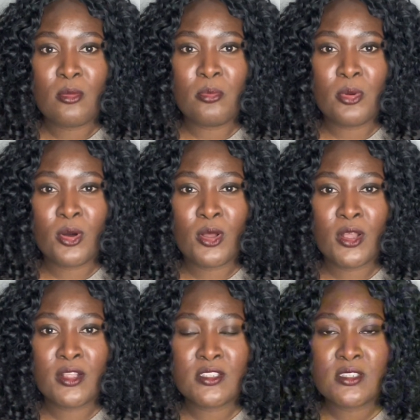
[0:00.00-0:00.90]

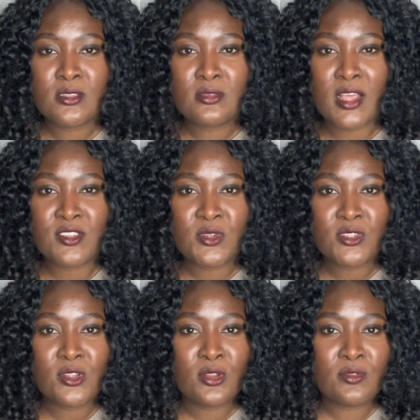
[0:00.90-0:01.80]
But as a
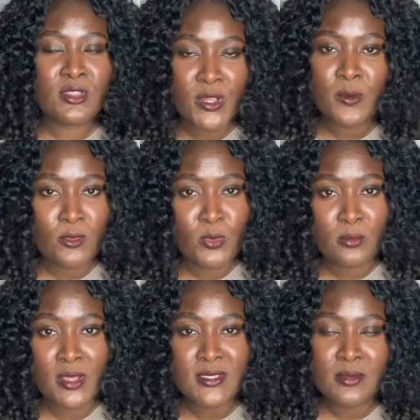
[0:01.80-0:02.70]
result of working with
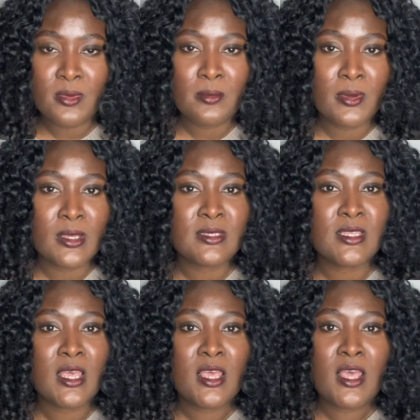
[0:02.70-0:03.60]
my team members
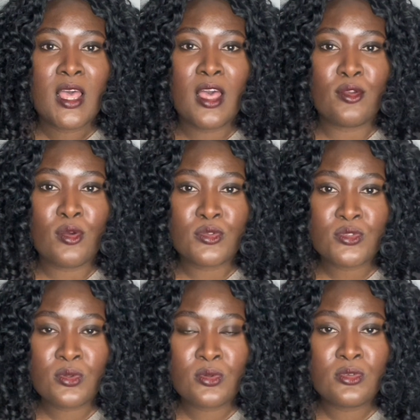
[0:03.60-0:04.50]
and
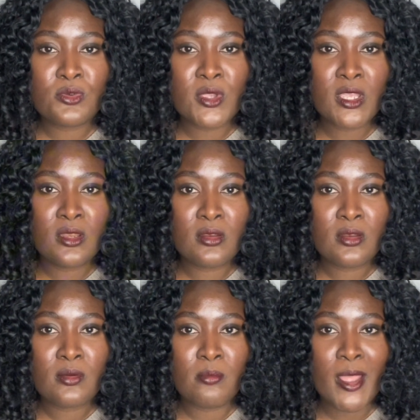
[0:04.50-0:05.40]
also doing
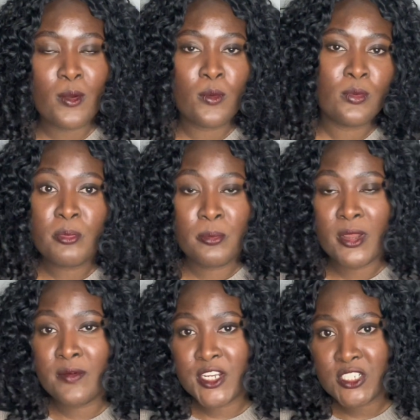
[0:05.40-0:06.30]
my own
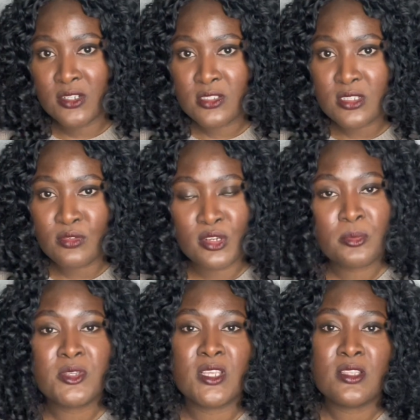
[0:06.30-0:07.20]
preparations for the
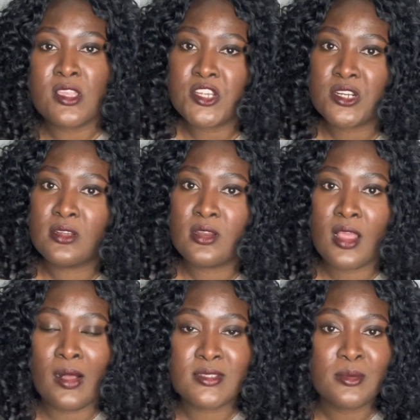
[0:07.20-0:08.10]
presentation,
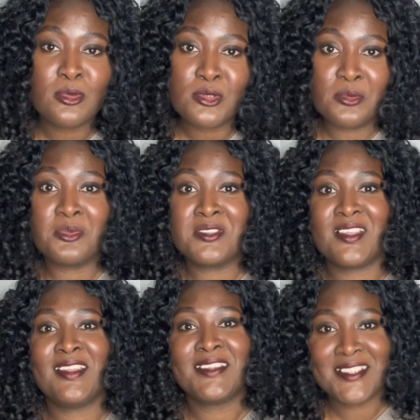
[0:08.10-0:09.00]
I was able to
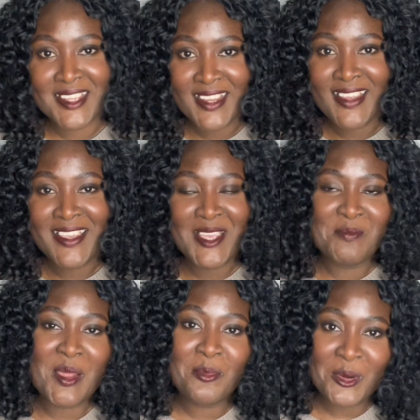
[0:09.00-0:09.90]
present in
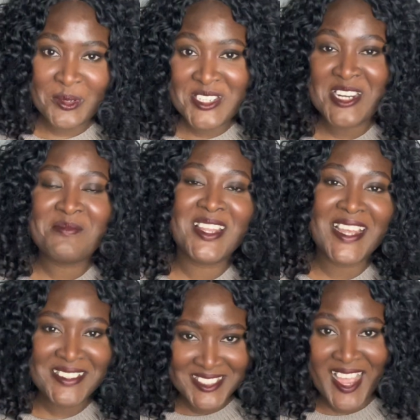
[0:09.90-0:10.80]
my broken German
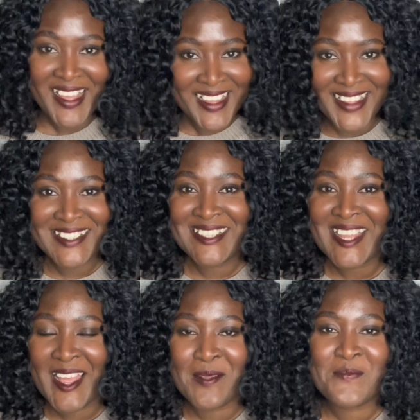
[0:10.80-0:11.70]
at the
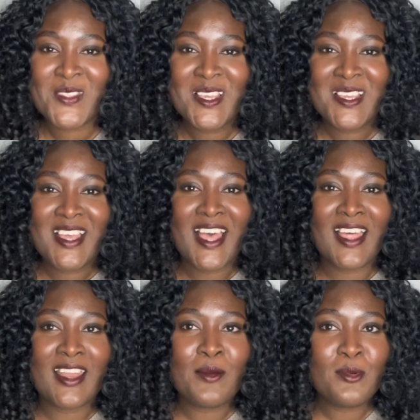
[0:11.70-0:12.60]
time.
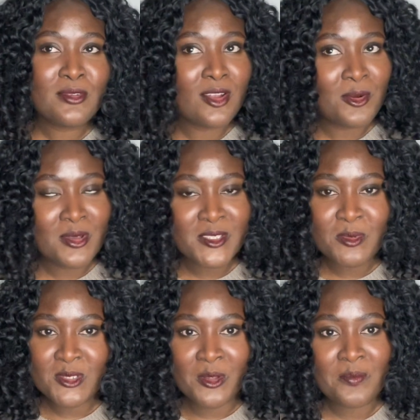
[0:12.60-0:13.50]
And that would always be
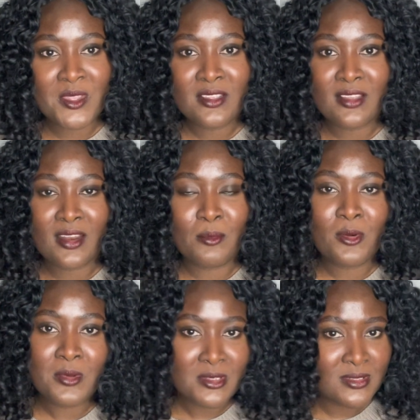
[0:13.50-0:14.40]
something that I'm
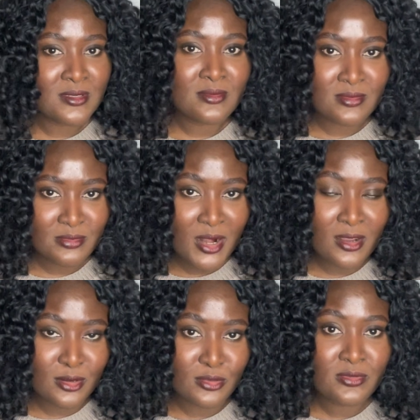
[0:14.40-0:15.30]
always
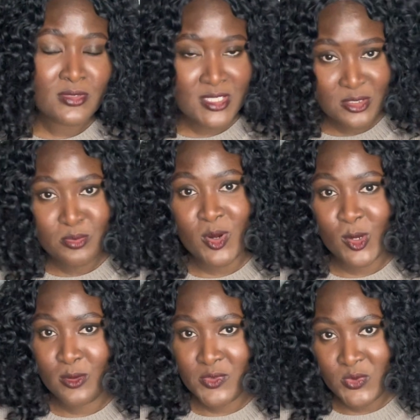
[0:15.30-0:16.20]
proud of, still proud
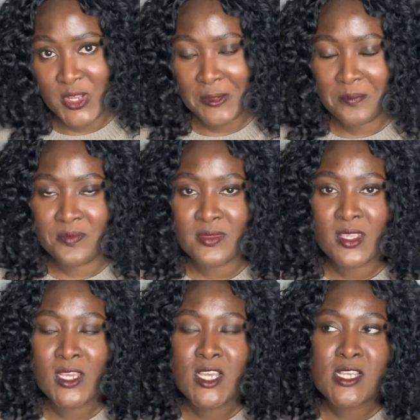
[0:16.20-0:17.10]
of to now.
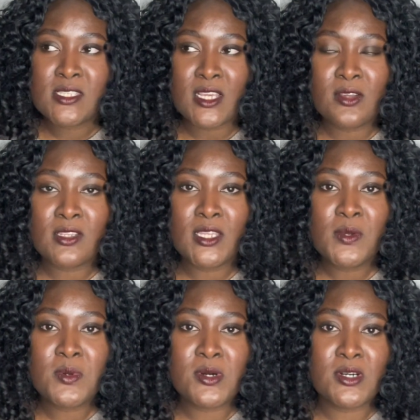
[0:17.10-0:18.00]
Secondly
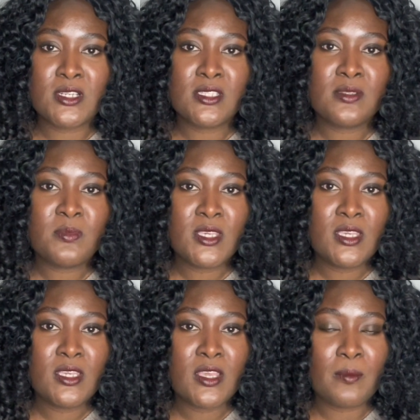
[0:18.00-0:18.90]
was
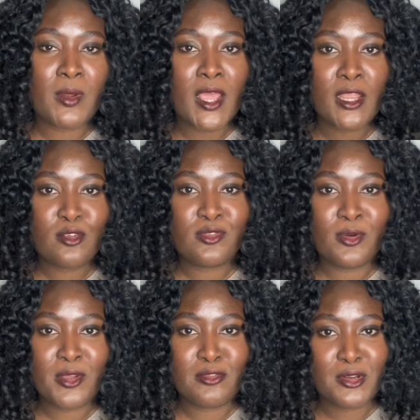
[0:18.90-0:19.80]
me applying
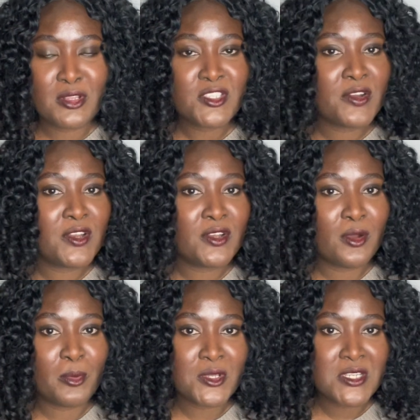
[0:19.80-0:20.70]
for a volunteering
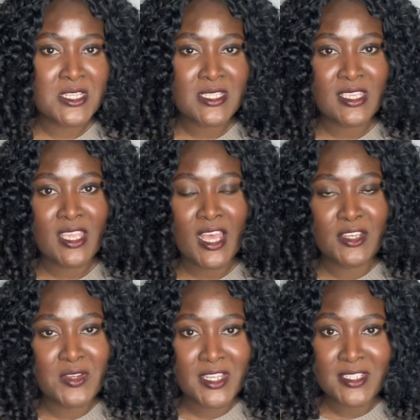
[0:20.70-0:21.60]
opportunity at the
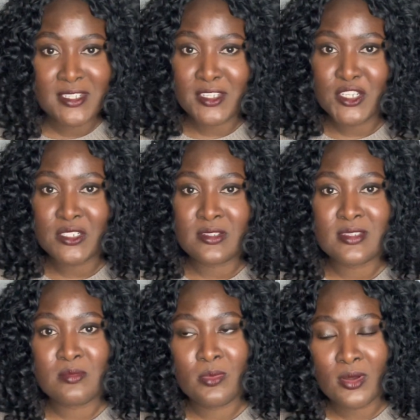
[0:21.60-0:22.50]
United Nations
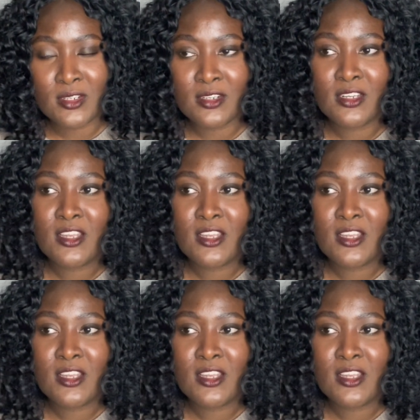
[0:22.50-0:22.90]
in Bonn.